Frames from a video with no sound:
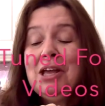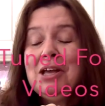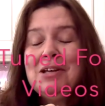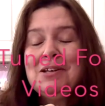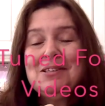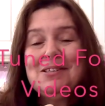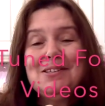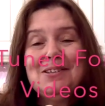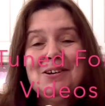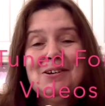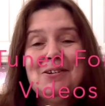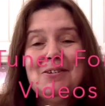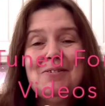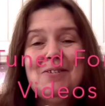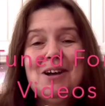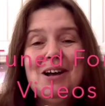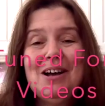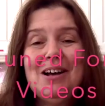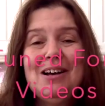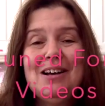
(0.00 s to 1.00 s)

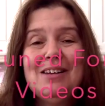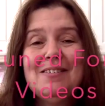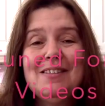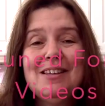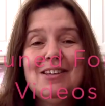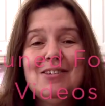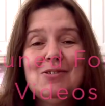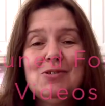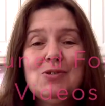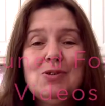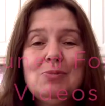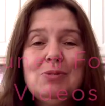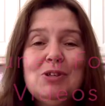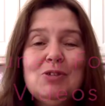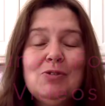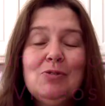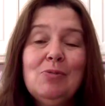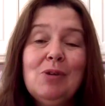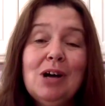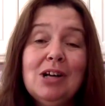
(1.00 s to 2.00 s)
So thank you so
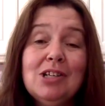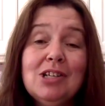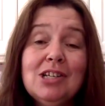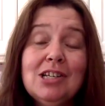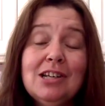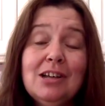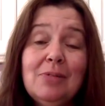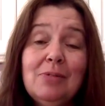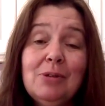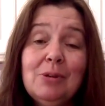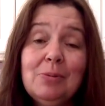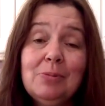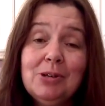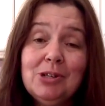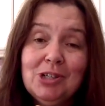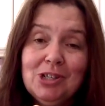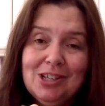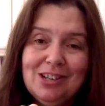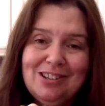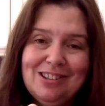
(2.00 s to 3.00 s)
much for watching. I would
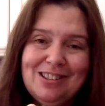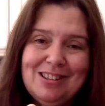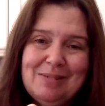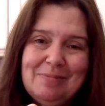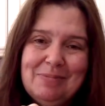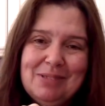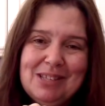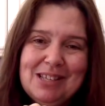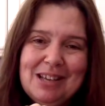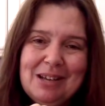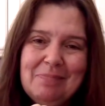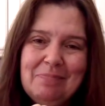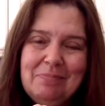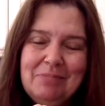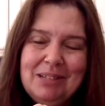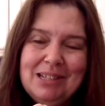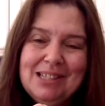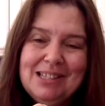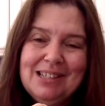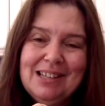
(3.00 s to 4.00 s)
appreciate a thumbs up.
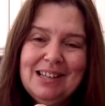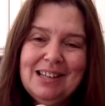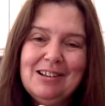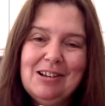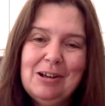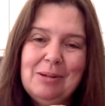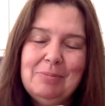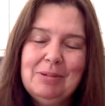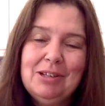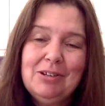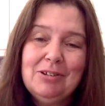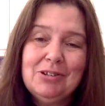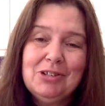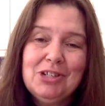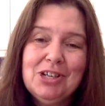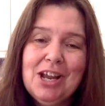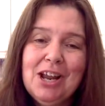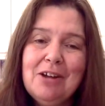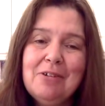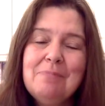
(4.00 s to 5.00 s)
Please like, comment, or
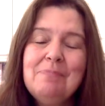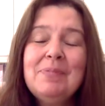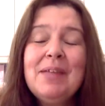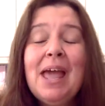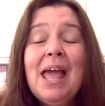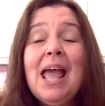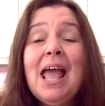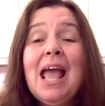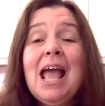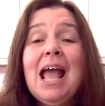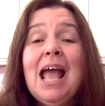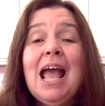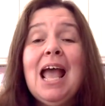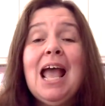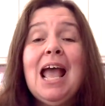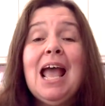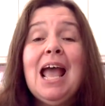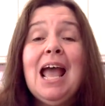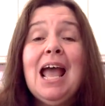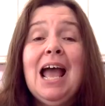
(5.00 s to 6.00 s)
share.
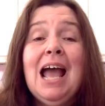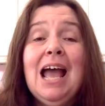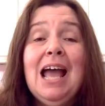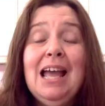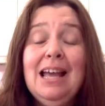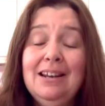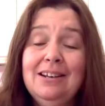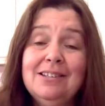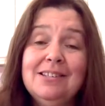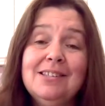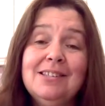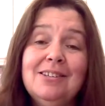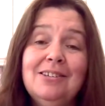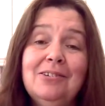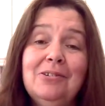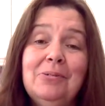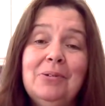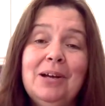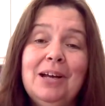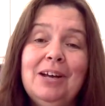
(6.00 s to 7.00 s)
And I'll see
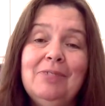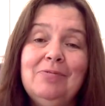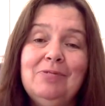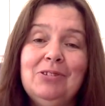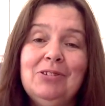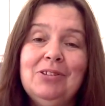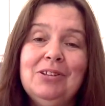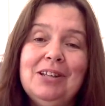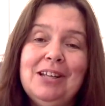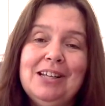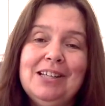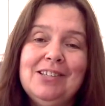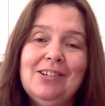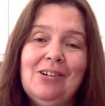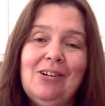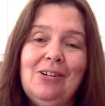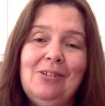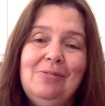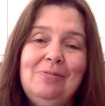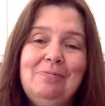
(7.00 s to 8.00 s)
you after the next
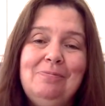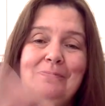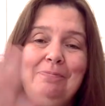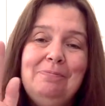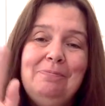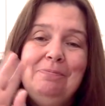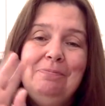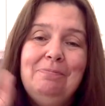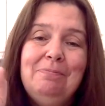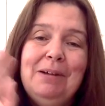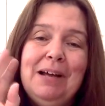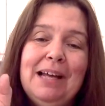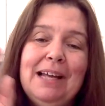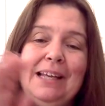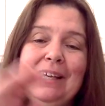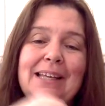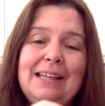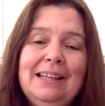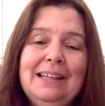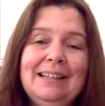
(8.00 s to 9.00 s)
haul.
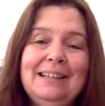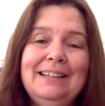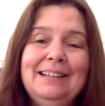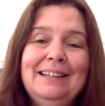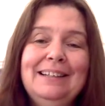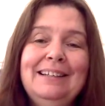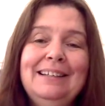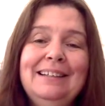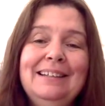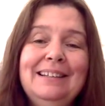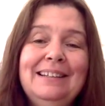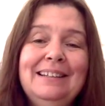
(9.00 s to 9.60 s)
Bye!